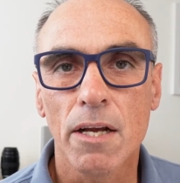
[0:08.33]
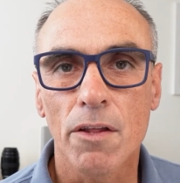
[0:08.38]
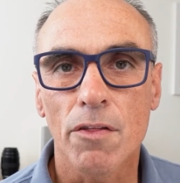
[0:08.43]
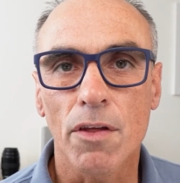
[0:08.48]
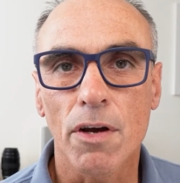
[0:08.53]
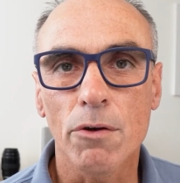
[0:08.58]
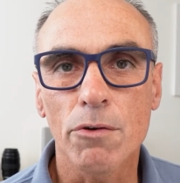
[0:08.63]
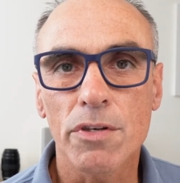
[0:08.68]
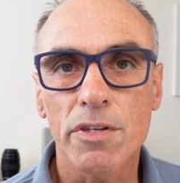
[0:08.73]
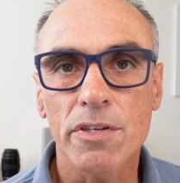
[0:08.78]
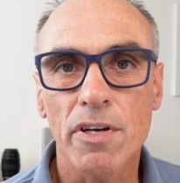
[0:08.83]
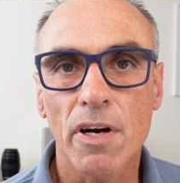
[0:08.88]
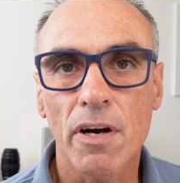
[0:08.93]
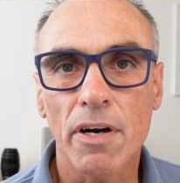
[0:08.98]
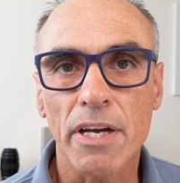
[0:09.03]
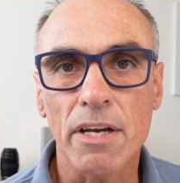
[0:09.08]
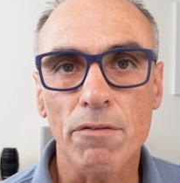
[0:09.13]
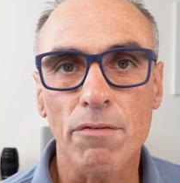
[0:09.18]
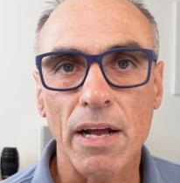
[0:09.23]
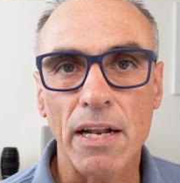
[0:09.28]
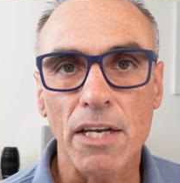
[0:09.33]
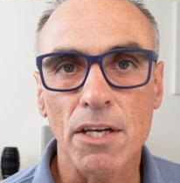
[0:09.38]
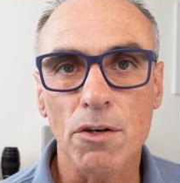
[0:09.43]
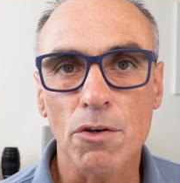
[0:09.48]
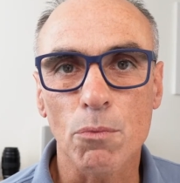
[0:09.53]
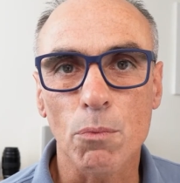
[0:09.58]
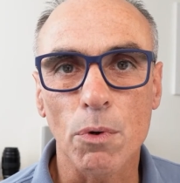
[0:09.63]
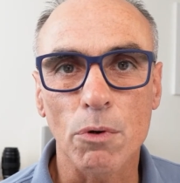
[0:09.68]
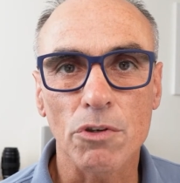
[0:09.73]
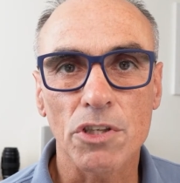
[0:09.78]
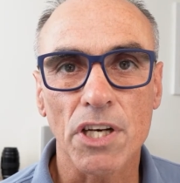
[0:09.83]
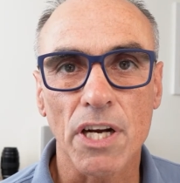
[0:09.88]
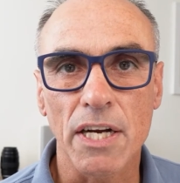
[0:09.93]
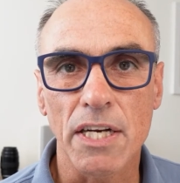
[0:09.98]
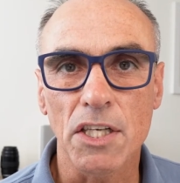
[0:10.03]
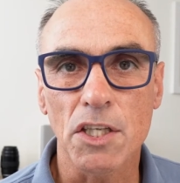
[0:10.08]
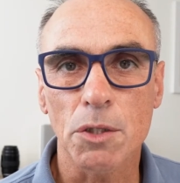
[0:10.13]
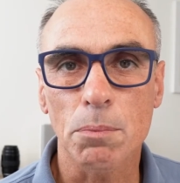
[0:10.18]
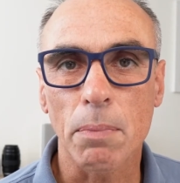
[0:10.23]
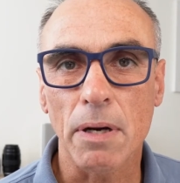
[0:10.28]
Those target values will
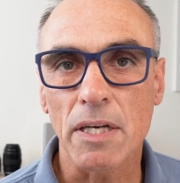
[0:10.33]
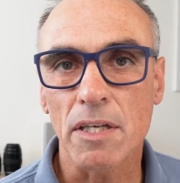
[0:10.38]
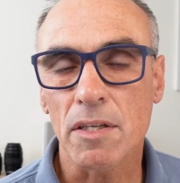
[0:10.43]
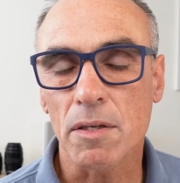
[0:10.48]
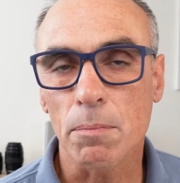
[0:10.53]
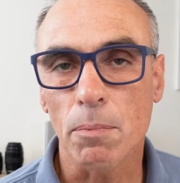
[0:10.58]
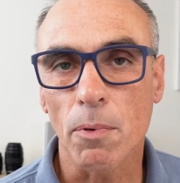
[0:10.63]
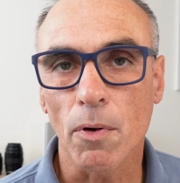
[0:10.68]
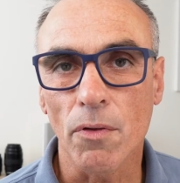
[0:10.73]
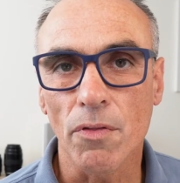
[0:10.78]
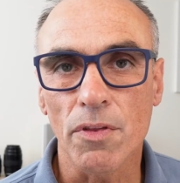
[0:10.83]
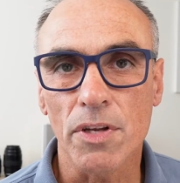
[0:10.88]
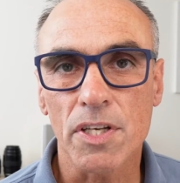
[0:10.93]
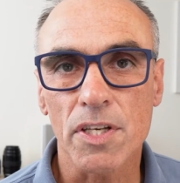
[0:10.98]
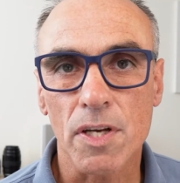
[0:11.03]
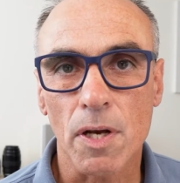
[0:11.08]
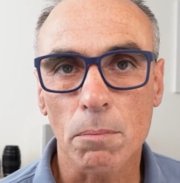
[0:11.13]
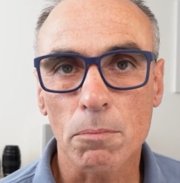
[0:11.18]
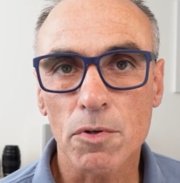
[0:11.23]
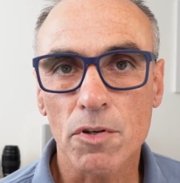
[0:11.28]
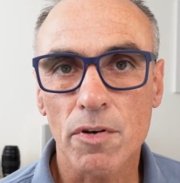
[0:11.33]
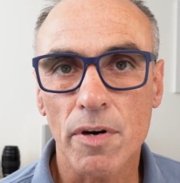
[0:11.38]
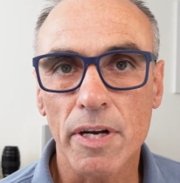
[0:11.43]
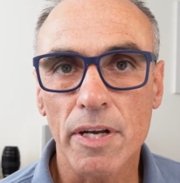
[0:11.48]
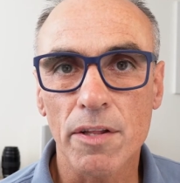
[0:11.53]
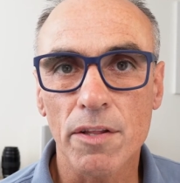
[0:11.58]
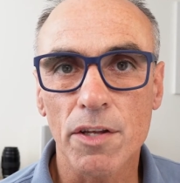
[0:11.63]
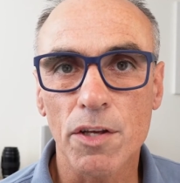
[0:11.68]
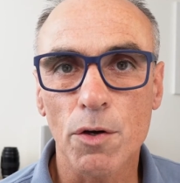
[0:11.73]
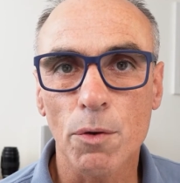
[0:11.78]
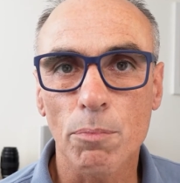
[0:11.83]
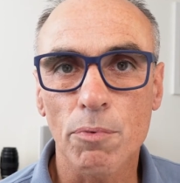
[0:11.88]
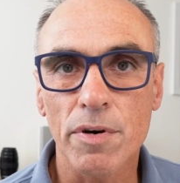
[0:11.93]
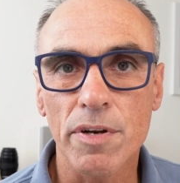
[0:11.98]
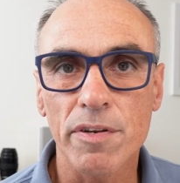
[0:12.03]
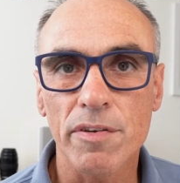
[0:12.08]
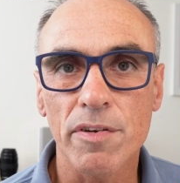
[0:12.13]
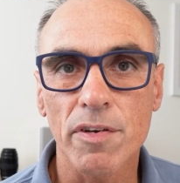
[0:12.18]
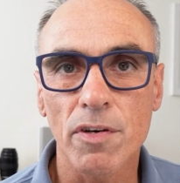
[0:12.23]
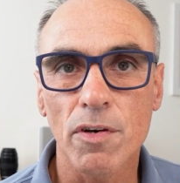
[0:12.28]
change based upon the substrate that you're
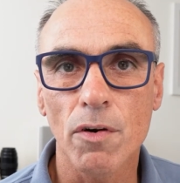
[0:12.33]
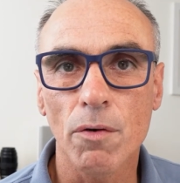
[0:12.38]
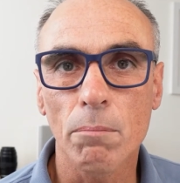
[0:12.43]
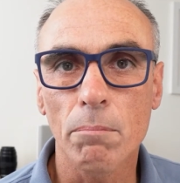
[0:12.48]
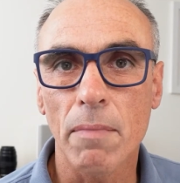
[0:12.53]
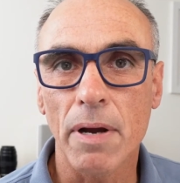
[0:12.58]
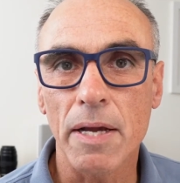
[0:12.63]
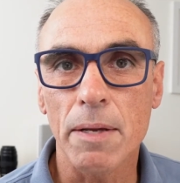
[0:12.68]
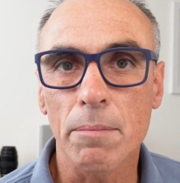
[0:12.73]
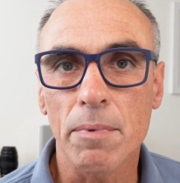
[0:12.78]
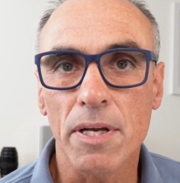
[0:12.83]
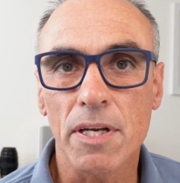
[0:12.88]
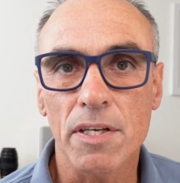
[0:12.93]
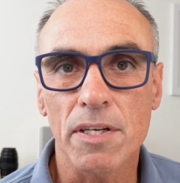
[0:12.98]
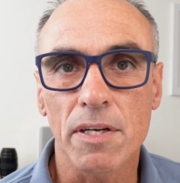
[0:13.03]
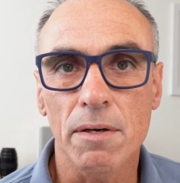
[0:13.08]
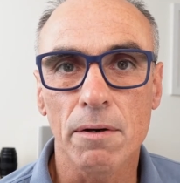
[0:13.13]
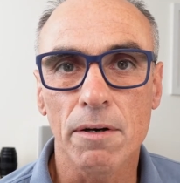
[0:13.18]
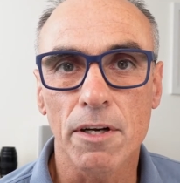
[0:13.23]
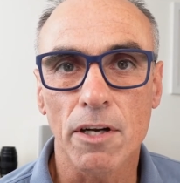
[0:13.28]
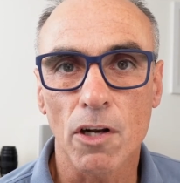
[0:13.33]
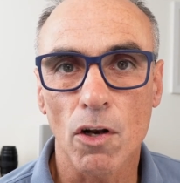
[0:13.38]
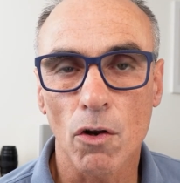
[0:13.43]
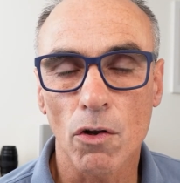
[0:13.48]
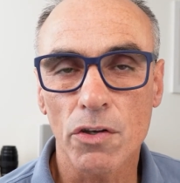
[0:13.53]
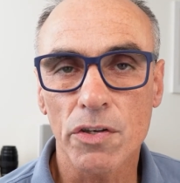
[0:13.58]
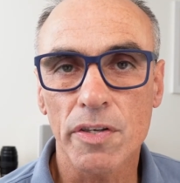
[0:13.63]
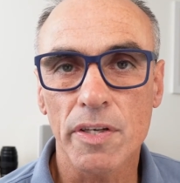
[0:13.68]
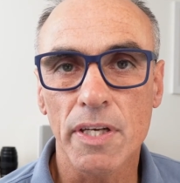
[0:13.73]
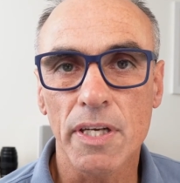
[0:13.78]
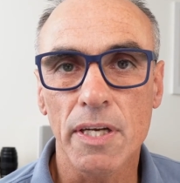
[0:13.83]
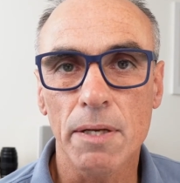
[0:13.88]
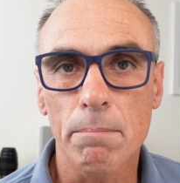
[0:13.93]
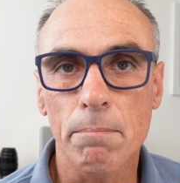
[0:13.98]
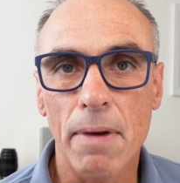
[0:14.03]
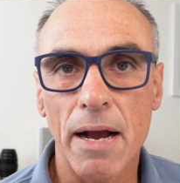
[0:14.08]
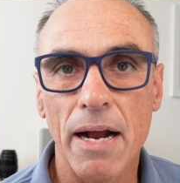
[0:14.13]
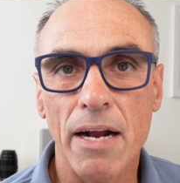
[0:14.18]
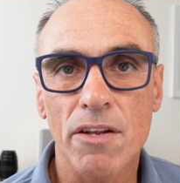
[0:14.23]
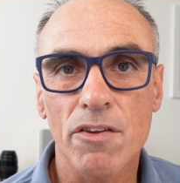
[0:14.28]
printing on. Maybe it's a glossy,
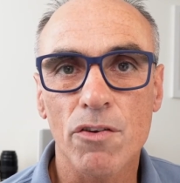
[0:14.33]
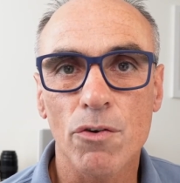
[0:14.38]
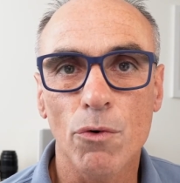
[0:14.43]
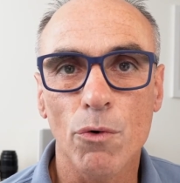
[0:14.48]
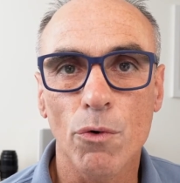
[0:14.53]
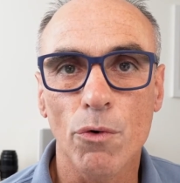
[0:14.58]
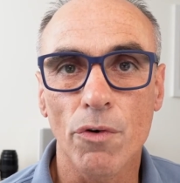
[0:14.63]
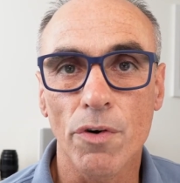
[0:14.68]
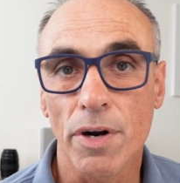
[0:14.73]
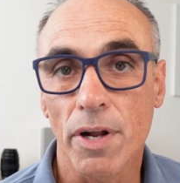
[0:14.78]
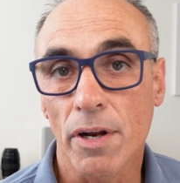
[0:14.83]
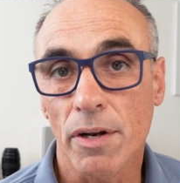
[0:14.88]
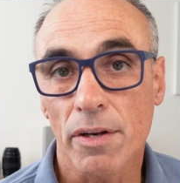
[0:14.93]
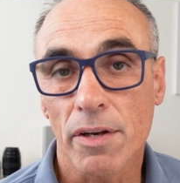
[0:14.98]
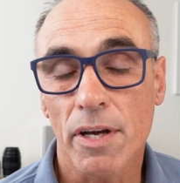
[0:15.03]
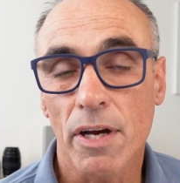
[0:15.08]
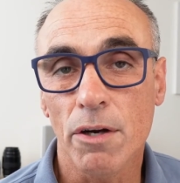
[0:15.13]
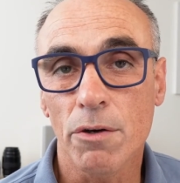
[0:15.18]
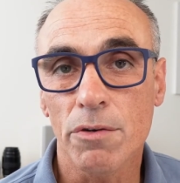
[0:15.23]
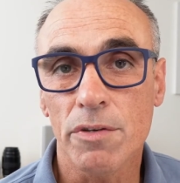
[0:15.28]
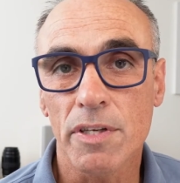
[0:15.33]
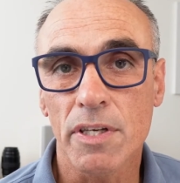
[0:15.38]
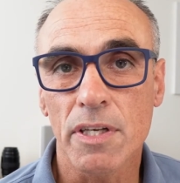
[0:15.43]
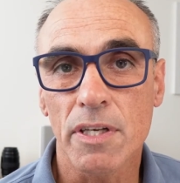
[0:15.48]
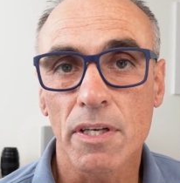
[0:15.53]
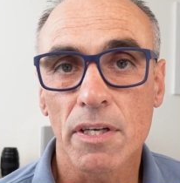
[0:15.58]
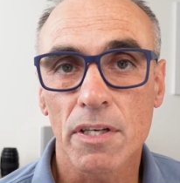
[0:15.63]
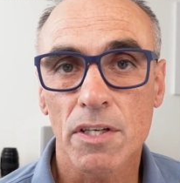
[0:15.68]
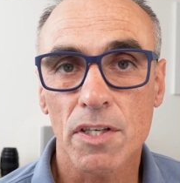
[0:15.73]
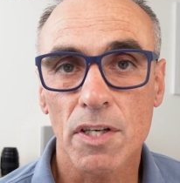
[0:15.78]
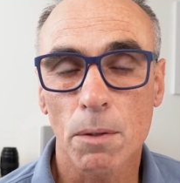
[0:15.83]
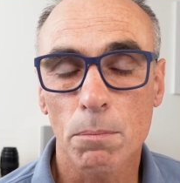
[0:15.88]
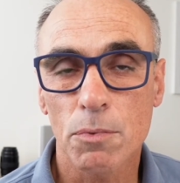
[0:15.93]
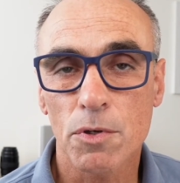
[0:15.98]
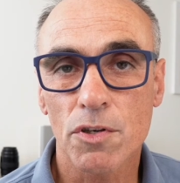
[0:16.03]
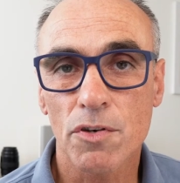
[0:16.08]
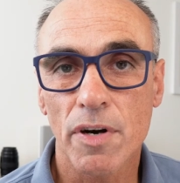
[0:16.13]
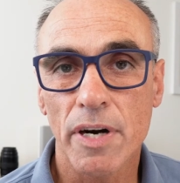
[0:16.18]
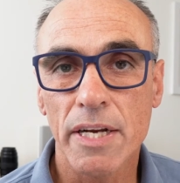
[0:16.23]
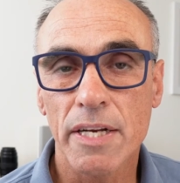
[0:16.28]
matte, or an uncoated
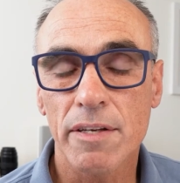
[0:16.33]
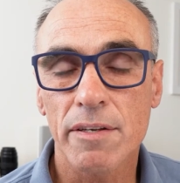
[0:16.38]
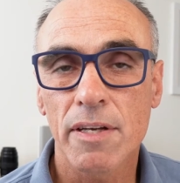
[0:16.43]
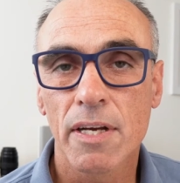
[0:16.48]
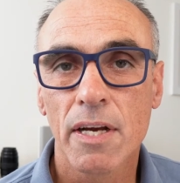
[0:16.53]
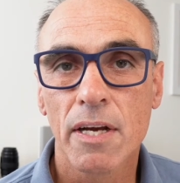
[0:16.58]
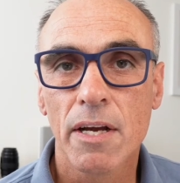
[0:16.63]
substrate.